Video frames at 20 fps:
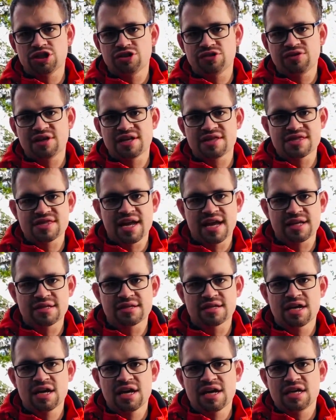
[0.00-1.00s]
you can
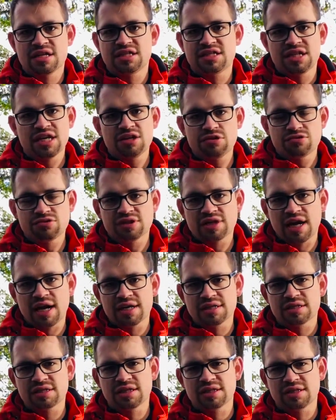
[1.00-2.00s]
then
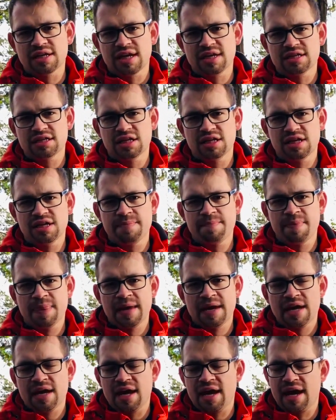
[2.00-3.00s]
synchronize the data
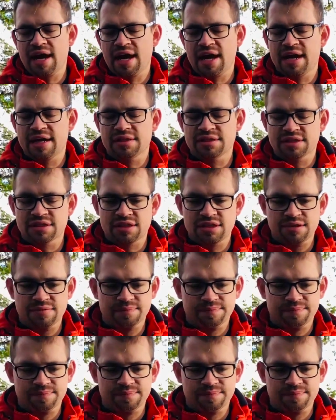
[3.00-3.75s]
and